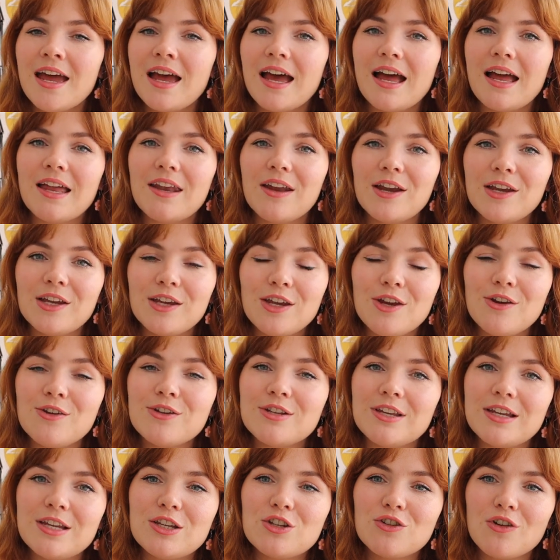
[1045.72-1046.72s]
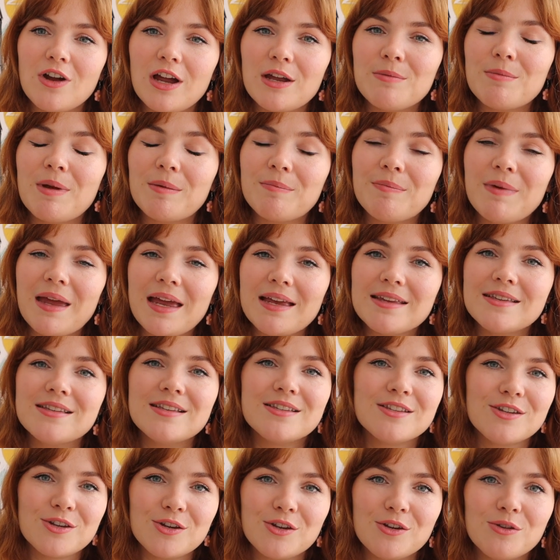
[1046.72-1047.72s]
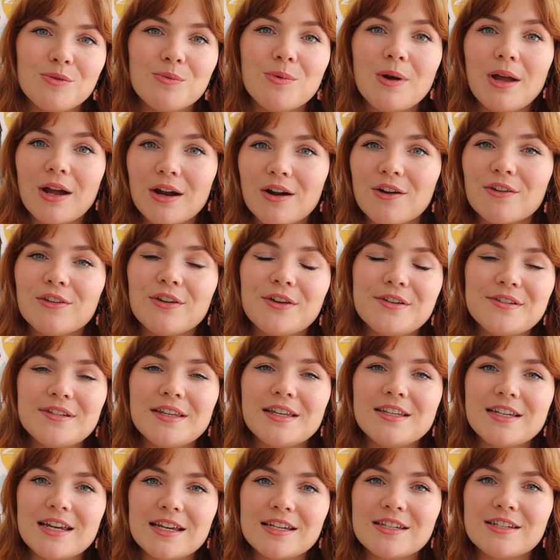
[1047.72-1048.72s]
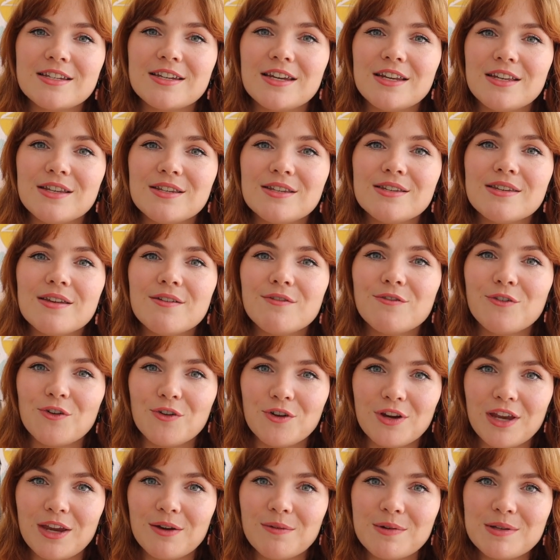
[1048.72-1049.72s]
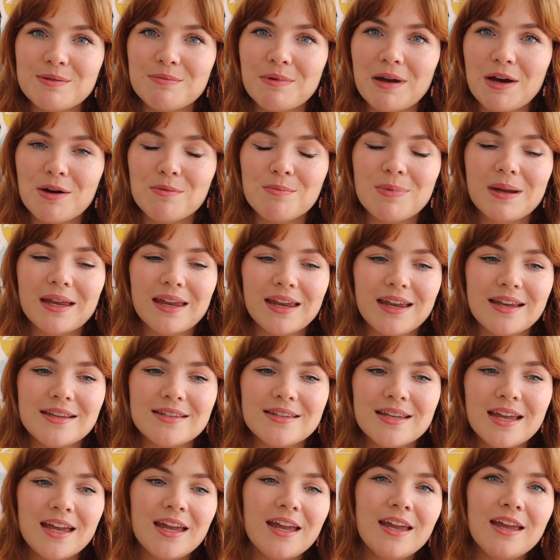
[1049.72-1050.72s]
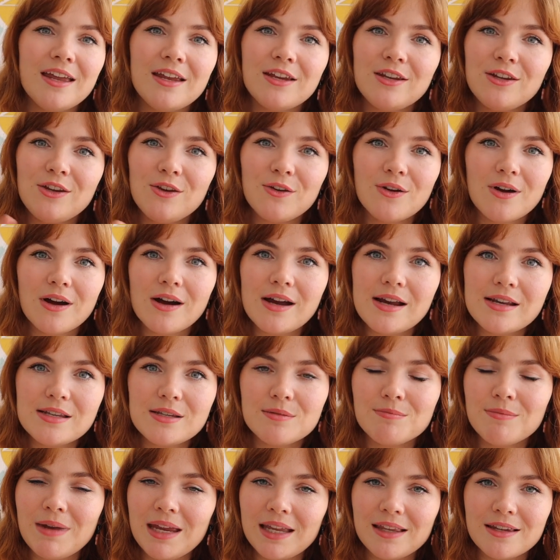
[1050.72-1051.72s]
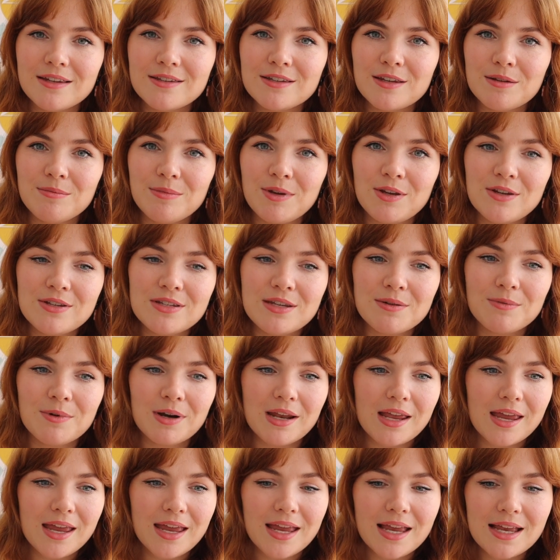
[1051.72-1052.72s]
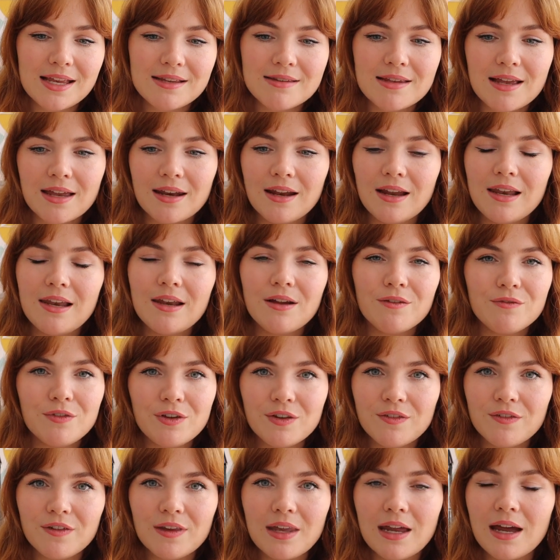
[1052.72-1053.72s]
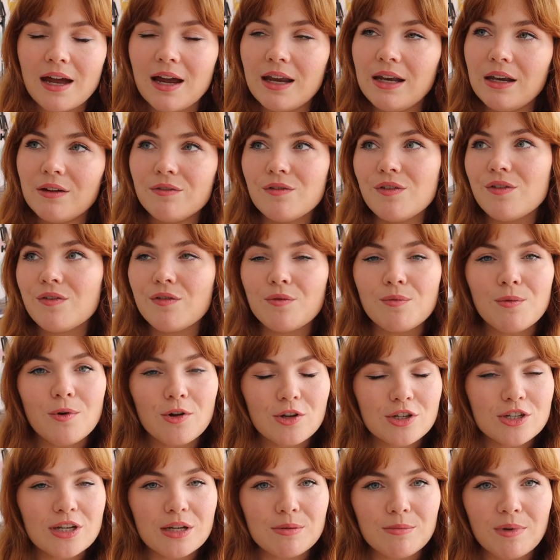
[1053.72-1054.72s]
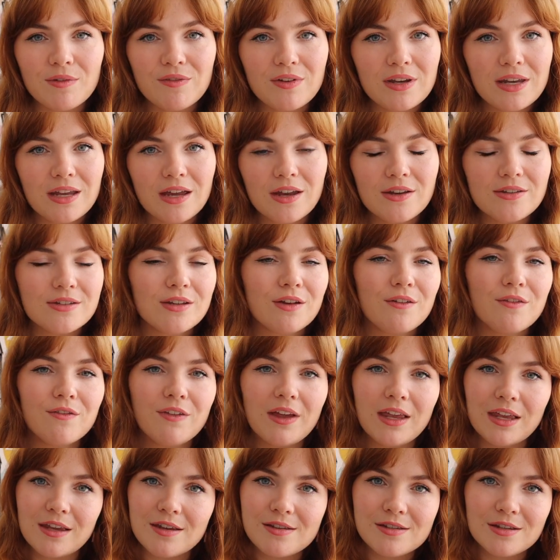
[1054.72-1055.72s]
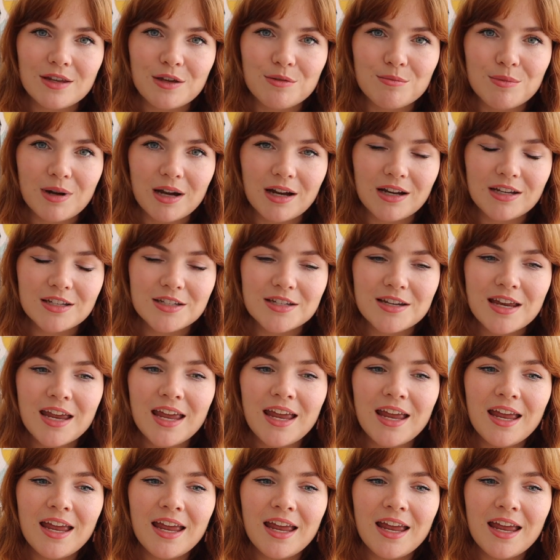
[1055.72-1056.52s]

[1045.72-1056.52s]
and I usually try my best to work on those suggestions for you as well because you guys make this community what it is and I love you for that. I love you for watching my videos so thank you so much.